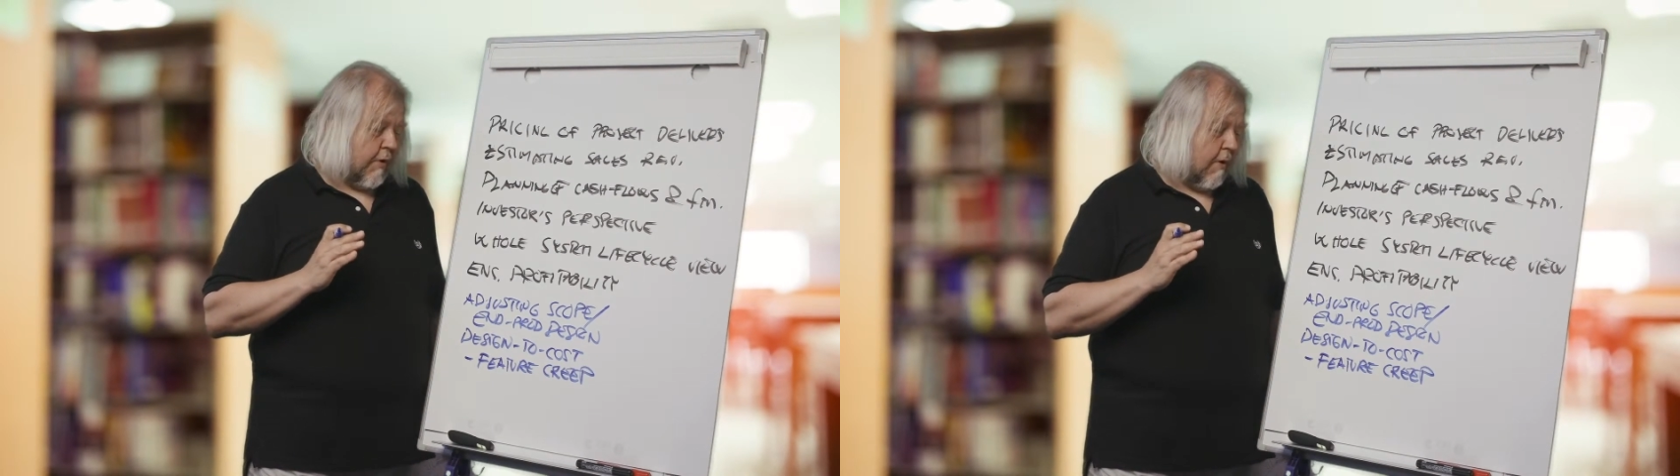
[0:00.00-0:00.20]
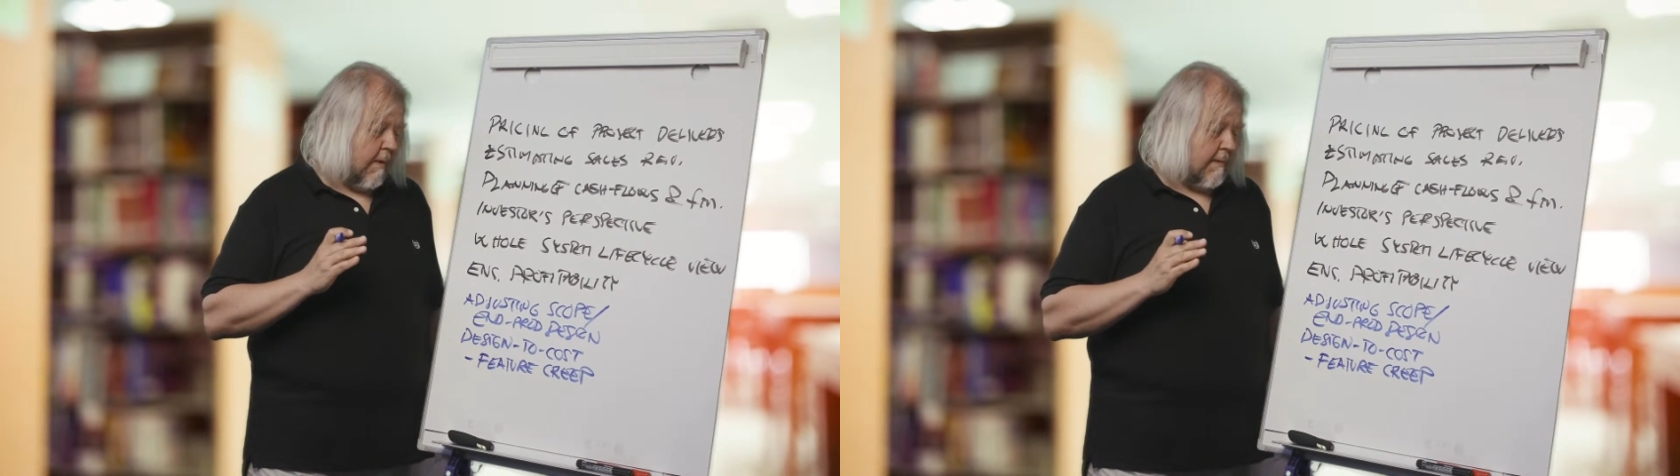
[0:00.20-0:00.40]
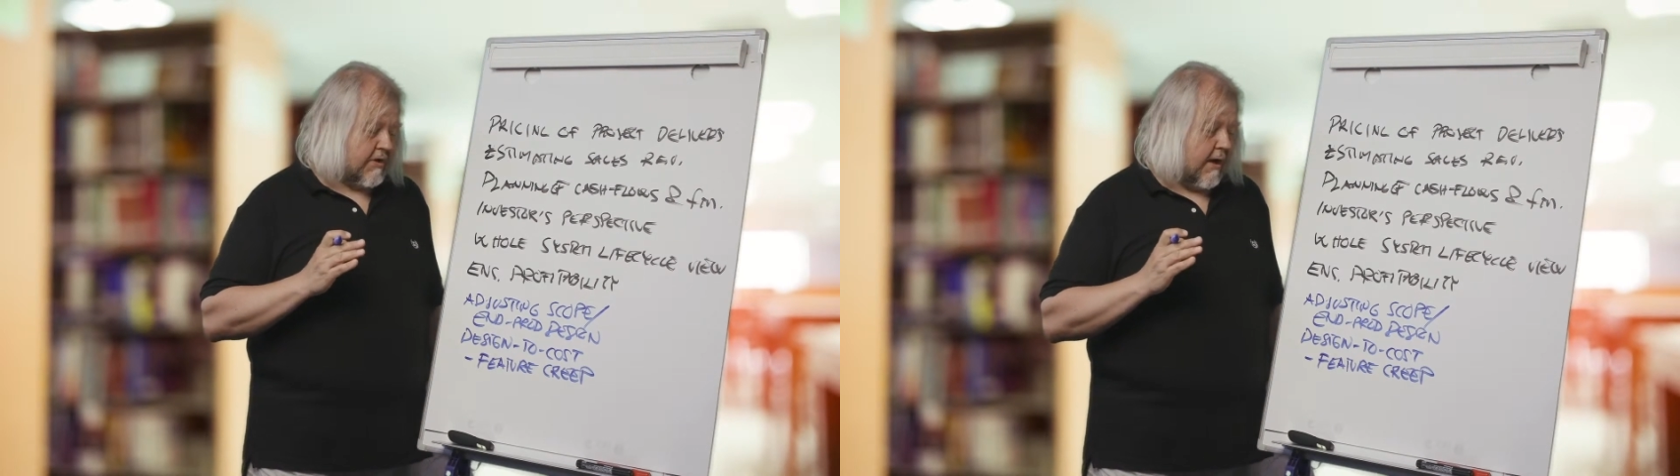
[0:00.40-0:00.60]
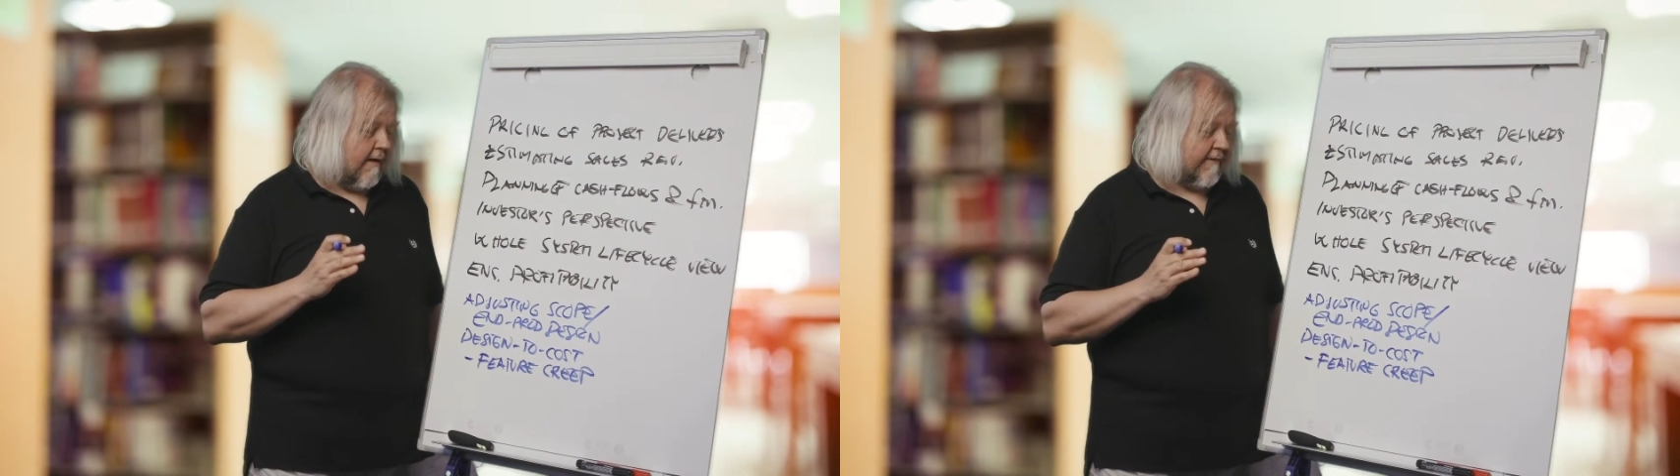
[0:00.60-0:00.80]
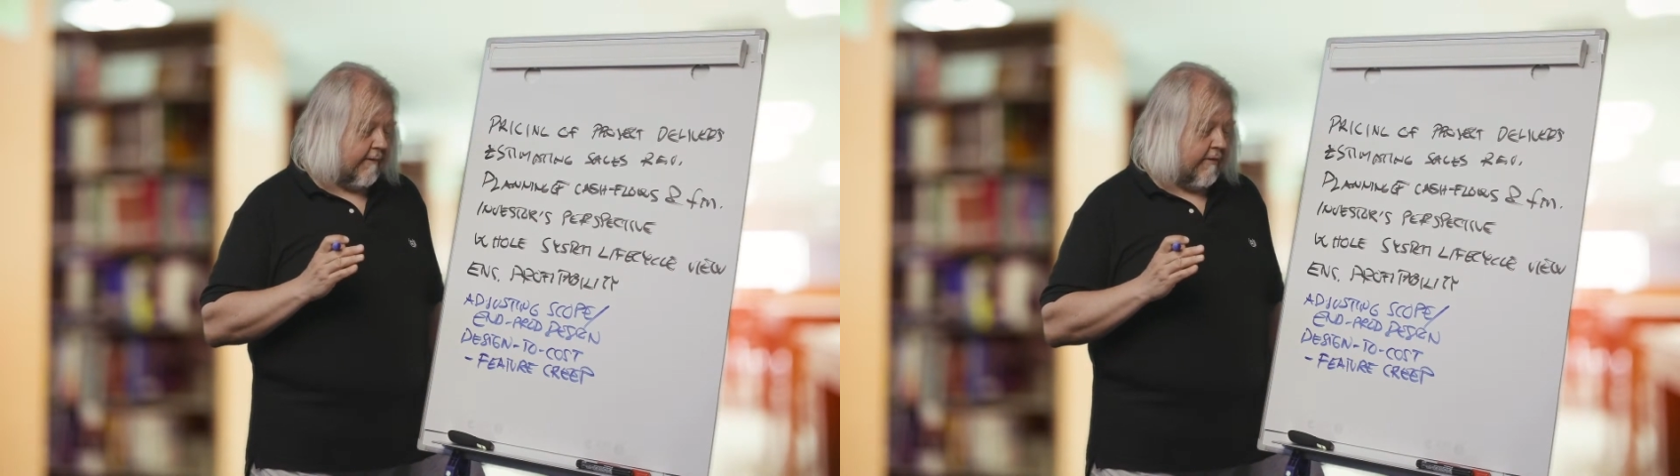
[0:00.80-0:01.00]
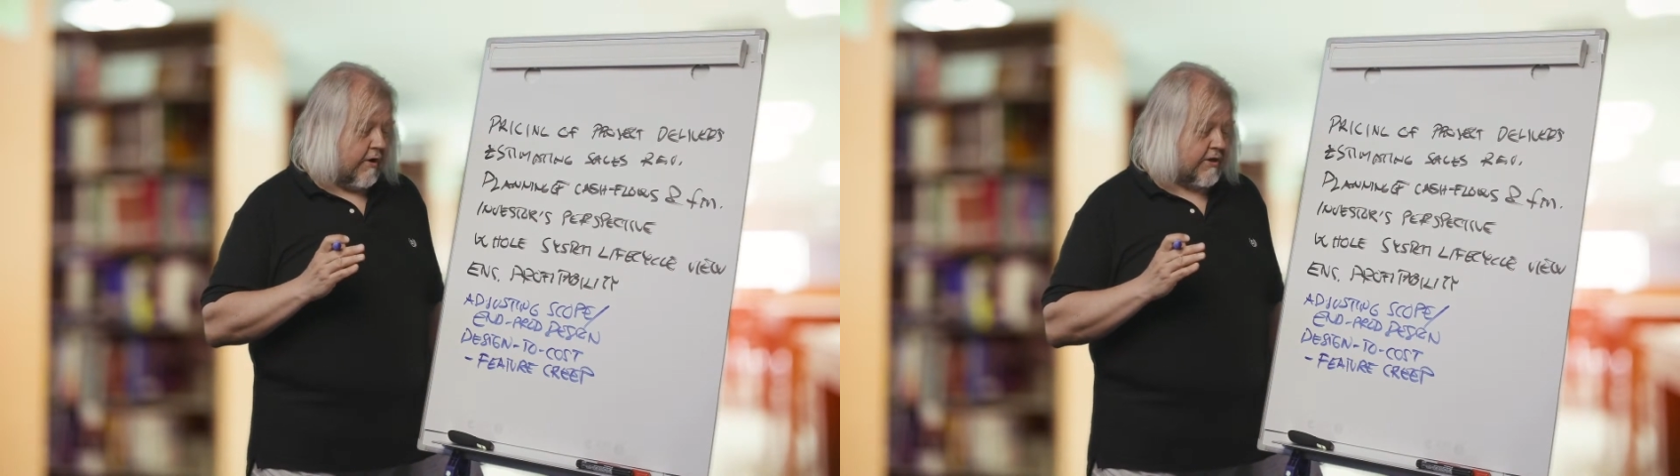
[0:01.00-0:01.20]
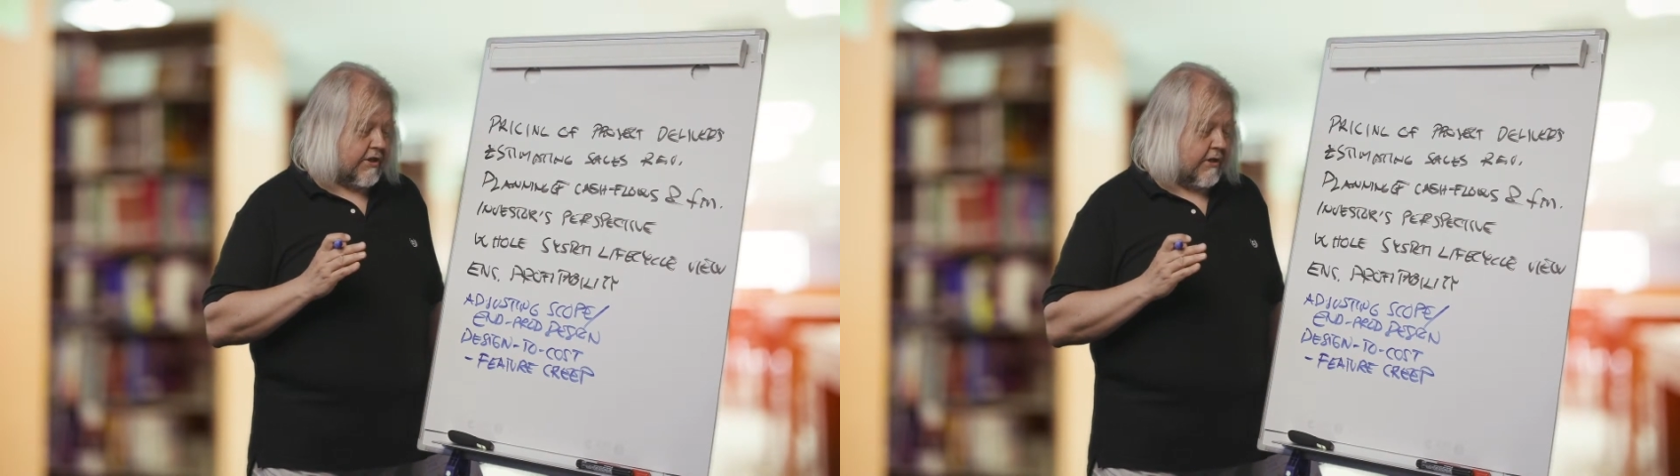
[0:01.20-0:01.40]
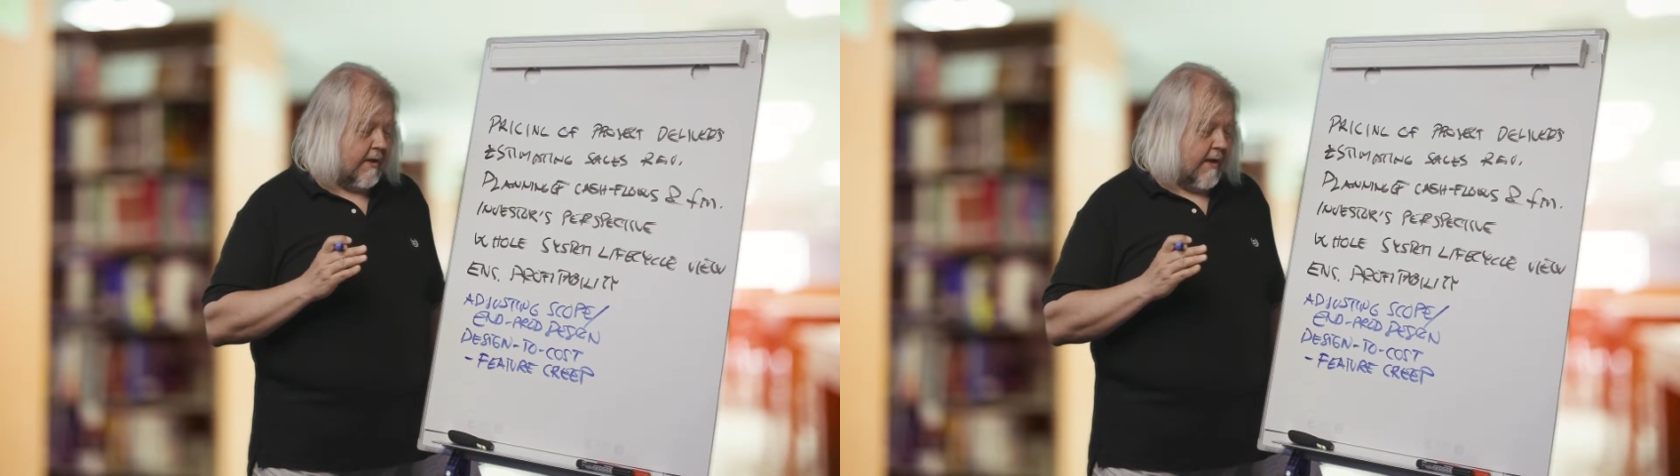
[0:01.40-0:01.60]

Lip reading: problems afterwards.